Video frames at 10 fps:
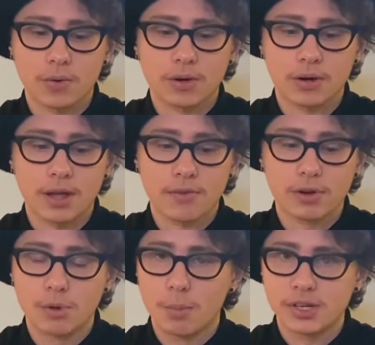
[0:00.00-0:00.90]
Every
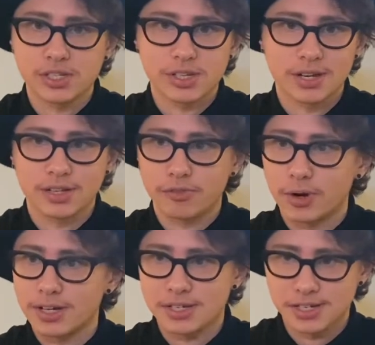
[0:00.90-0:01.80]
moment's a
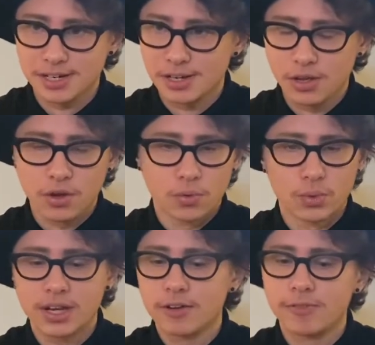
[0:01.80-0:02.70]
different
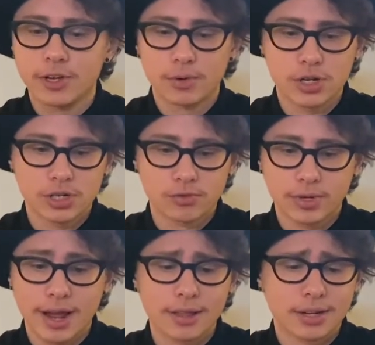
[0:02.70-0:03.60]
reconfiguration of
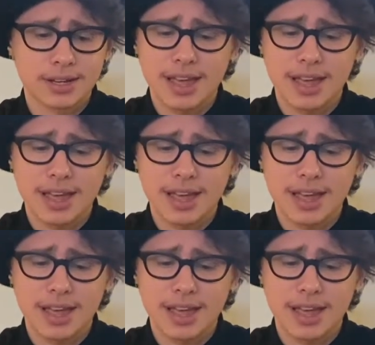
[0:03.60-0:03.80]
reality.